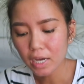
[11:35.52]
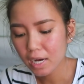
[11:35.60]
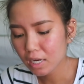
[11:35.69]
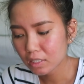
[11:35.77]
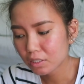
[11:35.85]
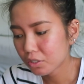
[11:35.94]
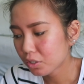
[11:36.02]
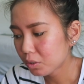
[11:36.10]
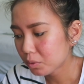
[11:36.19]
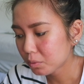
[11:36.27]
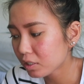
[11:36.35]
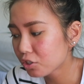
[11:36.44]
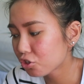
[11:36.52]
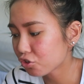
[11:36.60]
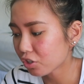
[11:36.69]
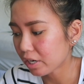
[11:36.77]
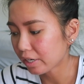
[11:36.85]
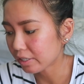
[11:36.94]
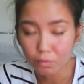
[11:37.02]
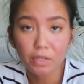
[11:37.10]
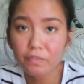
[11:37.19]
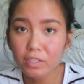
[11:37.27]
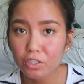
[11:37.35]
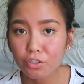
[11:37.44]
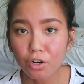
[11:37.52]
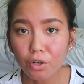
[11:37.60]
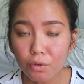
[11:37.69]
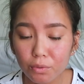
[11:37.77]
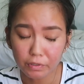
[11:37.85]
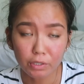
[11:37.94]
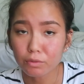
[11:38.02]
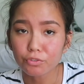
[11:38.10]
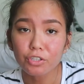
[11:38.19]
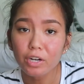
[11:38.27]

Yeah, you know, let's try. We're never gonna know if we don't